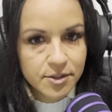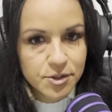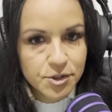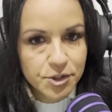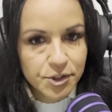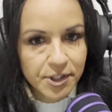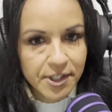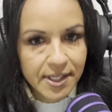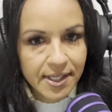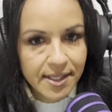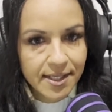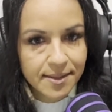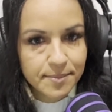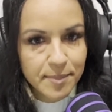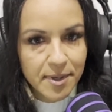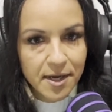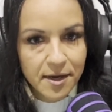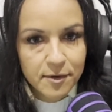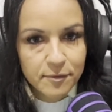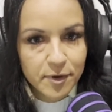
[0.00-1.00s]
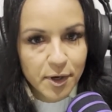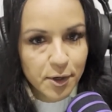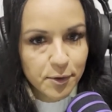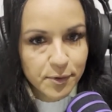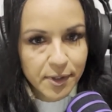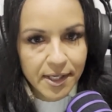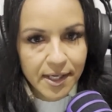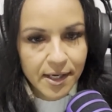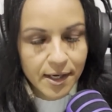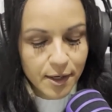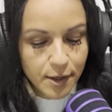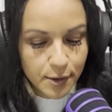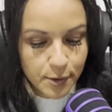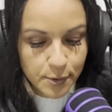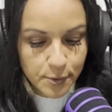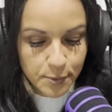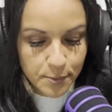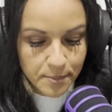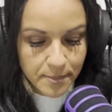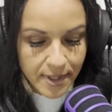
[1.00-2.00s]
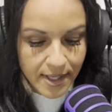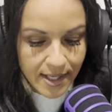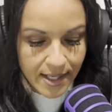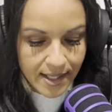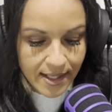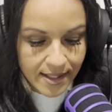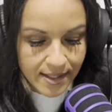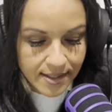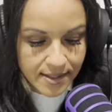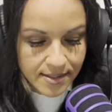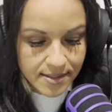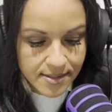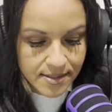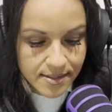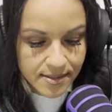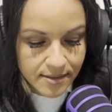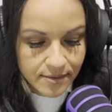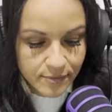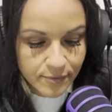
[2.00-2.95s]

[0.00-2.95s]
dream of owning a home, and